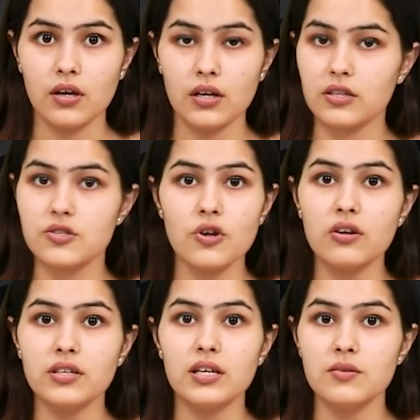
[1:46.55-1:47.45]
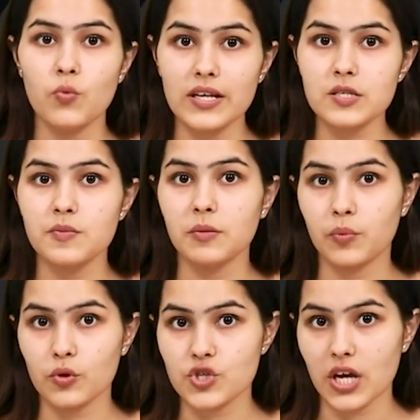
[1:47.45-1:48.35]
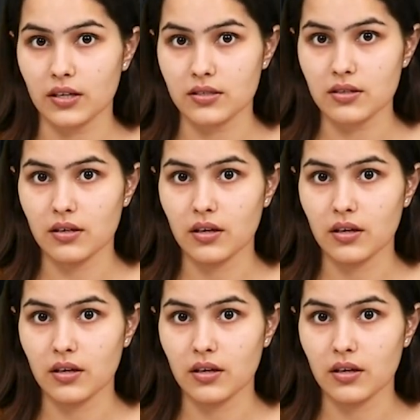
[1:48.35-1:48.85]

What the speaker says: It's not an investment project.